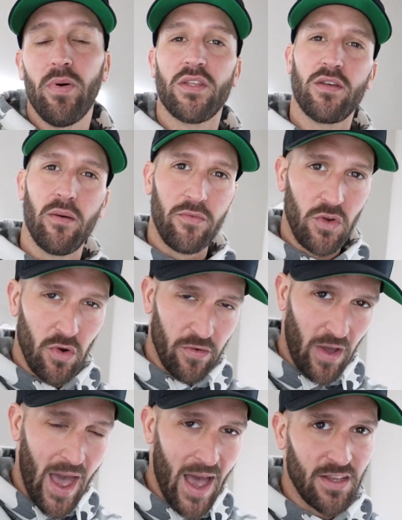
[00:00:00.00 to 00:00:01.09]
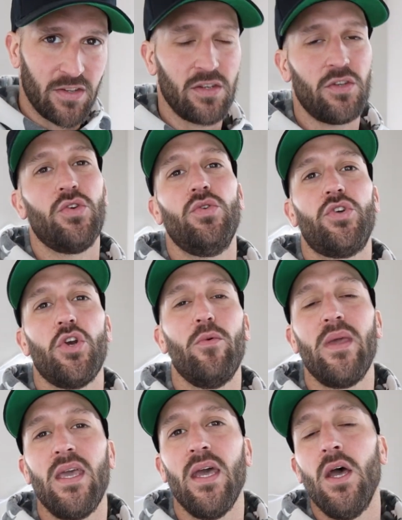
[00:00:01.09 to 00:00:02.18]
but some of you have asked to show
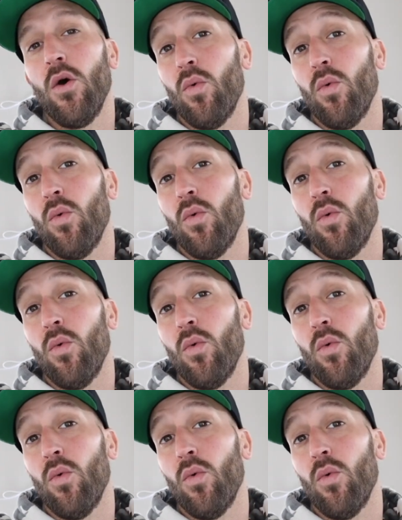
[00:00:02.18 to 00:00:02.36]
me